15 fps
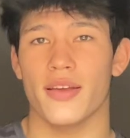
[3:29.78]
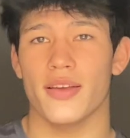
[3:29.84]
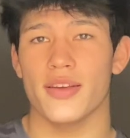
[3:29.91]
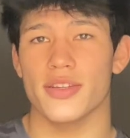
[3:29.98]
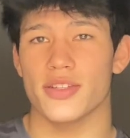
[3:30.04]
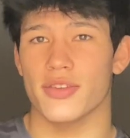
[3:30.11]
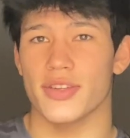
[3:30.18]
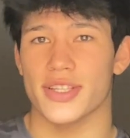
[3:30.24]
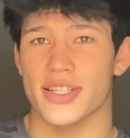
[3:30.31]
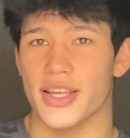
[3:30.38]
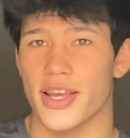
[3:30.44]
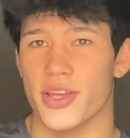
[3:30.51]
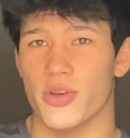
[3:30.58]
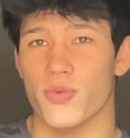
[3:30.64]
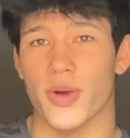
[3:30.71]
So let's say
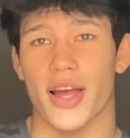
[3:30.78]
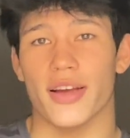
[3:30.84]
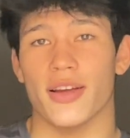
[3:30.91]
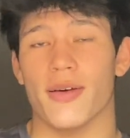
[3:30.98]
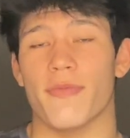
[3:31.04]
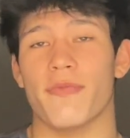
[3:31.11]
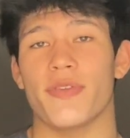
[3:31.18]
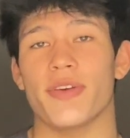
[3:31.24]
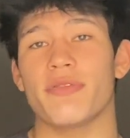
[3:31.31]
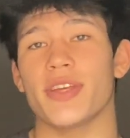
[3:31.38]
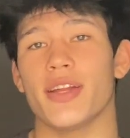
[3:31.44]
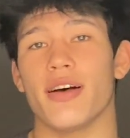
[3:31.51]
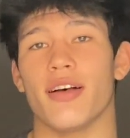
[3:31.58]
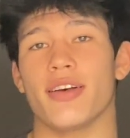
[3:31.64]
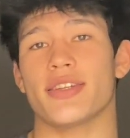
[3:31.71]
you rack up
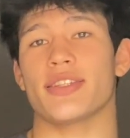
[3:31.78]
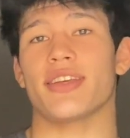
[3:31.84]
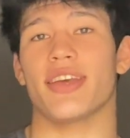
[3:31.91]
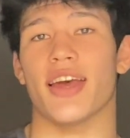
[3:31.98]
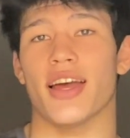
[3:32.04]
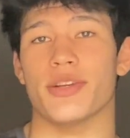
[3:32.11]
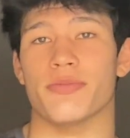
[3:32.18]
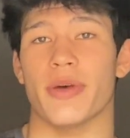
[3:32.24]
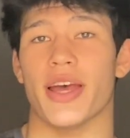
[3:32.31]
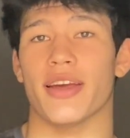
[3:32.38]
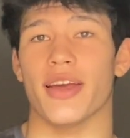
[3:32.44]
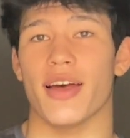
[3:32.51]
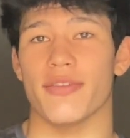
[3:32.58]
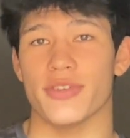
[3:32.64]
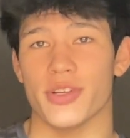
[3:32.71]
$50 in cash back
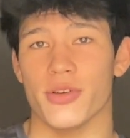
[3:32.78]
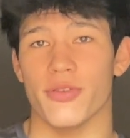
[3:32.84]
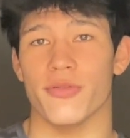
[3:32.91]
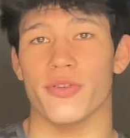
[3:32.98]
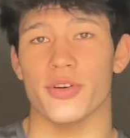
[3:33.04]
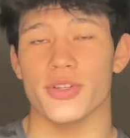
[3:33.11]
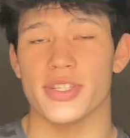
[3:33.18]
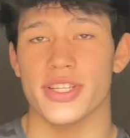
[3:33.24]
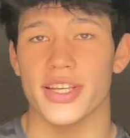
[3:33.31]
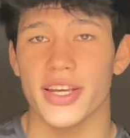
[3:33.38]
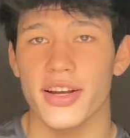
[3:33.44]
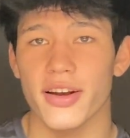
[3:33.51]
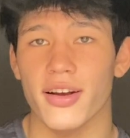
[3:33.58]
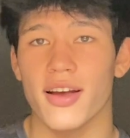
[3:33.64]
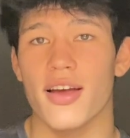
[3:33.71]
after your first
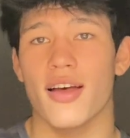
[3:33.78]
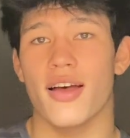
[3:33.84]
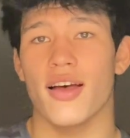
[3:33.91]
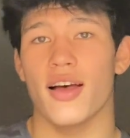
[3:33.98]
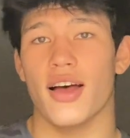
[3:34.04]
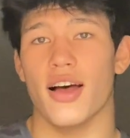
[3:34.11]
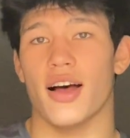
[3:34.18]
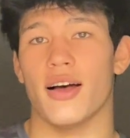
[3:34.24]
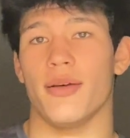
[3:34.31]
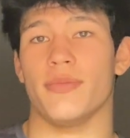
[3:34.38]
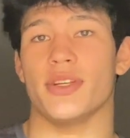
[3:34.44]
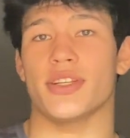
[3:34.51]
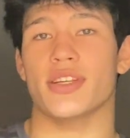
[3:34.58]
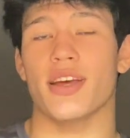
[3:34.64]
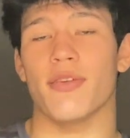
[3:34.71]
year.
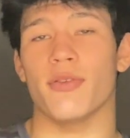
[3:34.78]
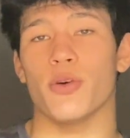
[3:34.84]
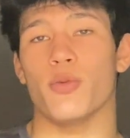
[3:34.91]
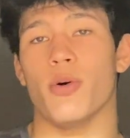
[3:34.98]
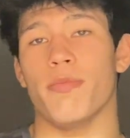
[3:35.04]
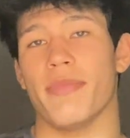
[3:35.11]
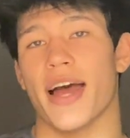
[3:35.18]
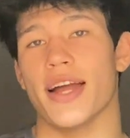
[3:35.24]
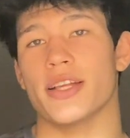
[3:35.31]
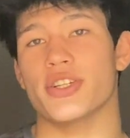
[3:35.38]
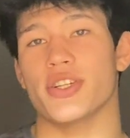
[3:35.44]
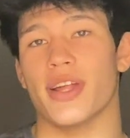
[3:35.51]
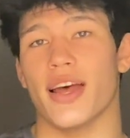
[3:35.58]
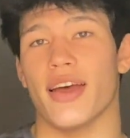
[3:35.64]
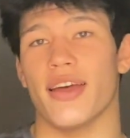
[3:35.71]
Discover will match
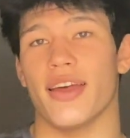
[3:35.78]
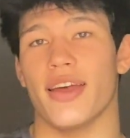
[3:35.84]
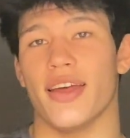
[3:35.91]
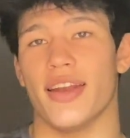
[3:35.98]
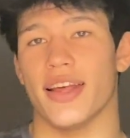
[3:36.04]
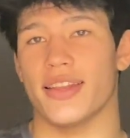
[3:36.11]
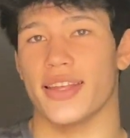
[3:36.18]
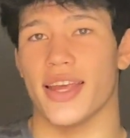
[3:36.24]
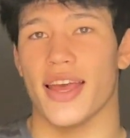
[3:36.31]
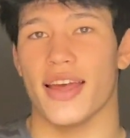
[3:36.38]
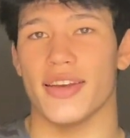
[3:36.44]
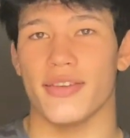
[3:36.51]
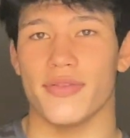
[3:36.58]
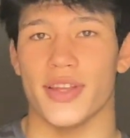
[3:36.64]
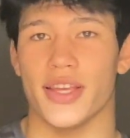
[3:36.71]
that, and at the
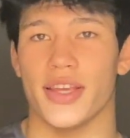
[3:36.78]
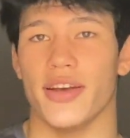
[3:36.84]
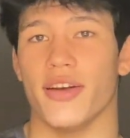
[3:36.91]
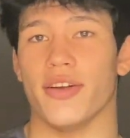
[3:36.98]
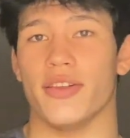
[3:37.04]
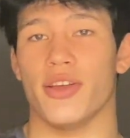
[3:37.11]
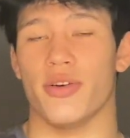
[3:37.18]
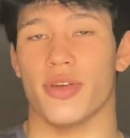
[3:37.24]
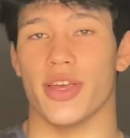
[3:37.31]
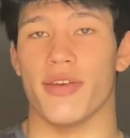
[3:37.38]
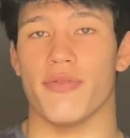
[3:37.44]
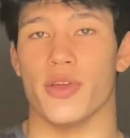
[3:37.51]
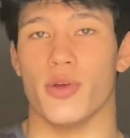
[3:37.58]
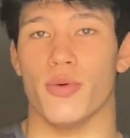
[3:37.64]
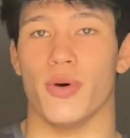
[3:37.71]
end of the year, they'll
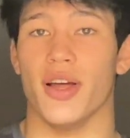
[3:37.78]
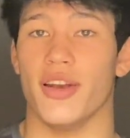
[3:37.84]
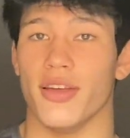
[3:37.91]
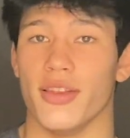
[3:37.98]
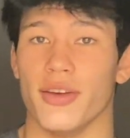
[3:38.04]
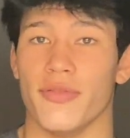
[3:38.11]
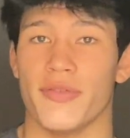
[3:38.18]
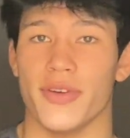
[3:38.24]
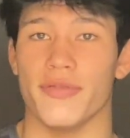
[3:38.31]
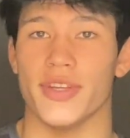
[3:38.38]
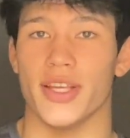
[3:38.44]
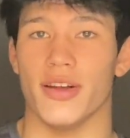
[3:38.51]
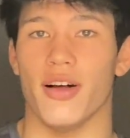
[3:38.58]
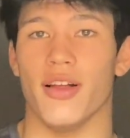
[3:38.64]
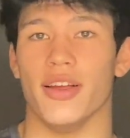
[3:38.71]
give you another
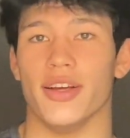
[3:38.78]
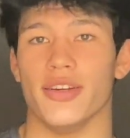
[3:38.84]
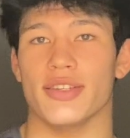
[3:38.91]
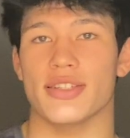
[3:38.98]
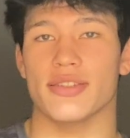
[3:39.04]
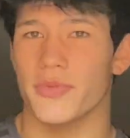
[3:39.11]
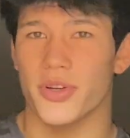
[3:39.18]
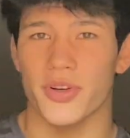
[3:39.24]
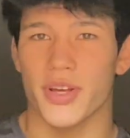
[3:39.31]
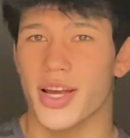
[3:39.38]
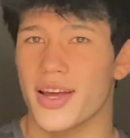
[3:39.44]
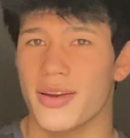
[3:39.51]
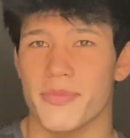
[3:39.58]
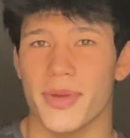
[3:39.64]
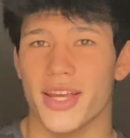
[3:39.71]
$50. You're
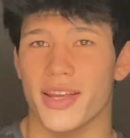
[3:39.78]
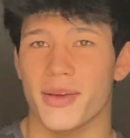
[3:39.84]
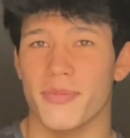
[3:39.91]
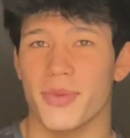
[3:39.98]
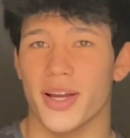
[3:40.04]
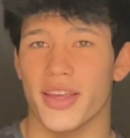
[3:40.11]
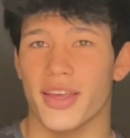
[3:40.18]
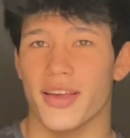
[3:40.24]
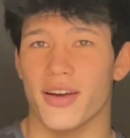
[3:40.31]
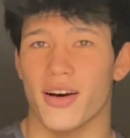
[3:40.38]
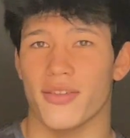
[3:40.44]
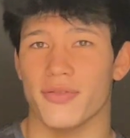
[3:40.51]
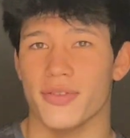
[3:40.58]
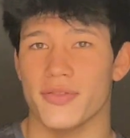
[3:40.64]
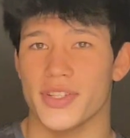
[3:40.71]
kind of making money
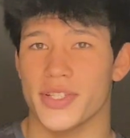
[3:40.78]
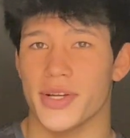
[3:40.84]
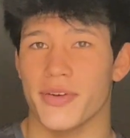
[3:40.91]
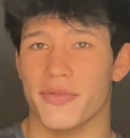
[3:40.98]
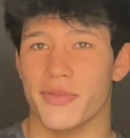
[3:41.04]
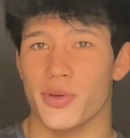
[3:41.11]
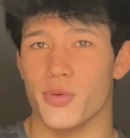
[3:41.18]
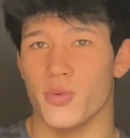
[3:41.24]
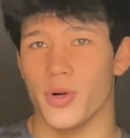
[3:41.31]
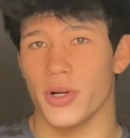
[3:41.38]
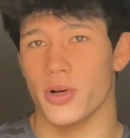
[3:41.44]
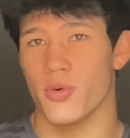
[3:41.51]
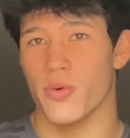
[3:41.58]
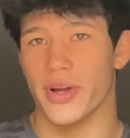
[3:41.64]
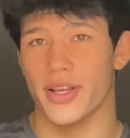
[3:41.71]
off of stuff you were
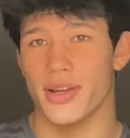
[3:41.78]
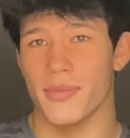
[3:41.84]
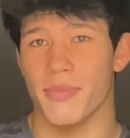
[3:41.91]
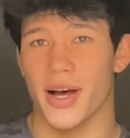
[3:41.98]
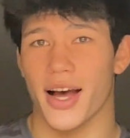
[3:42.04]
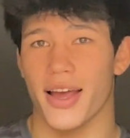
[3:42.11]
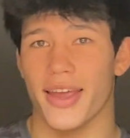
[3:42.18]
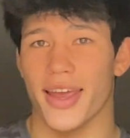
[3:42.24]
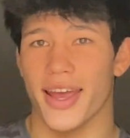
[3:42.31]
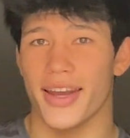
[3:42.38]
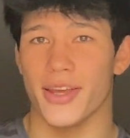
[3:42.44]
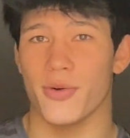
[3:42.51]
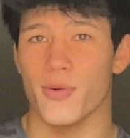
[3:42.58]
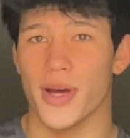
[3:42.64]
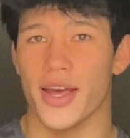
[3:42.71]
going to buy
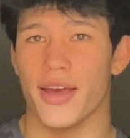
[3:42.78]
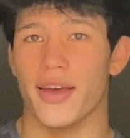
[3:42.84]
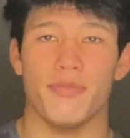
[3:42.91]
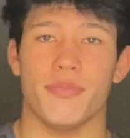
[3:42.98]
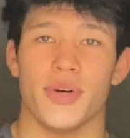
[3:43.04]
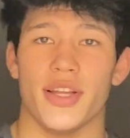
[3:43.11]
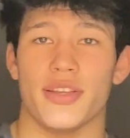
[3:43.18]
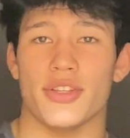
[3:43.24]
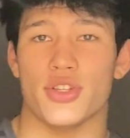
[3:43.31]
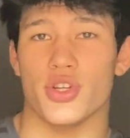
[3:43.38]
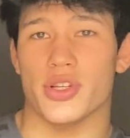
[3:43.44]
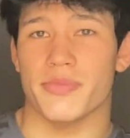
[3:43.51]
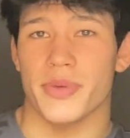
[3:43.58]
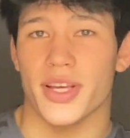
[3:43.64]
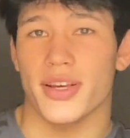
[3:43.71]
anyway, but
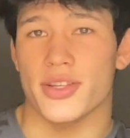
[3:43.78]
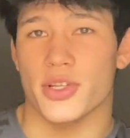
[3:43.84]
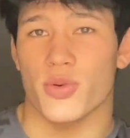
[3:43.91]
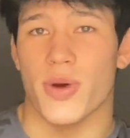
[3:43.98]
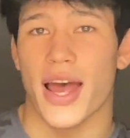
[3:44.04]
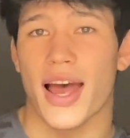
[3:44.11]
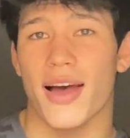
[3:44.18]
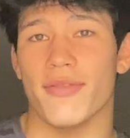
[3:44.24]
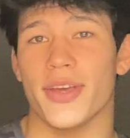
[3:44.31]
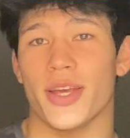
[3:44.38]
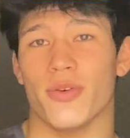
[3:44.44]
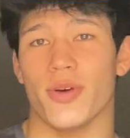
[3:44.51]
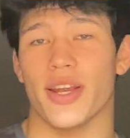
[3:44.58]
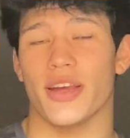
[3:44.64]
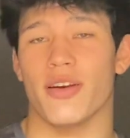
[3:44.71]
just because you have a
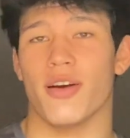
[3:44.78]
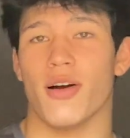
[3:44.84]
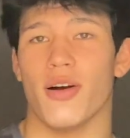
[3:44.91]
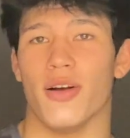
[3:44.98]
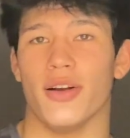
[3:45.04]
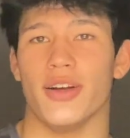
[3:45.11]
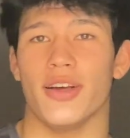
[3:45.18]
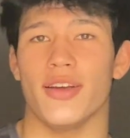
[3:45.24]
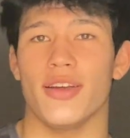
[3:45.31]
credit card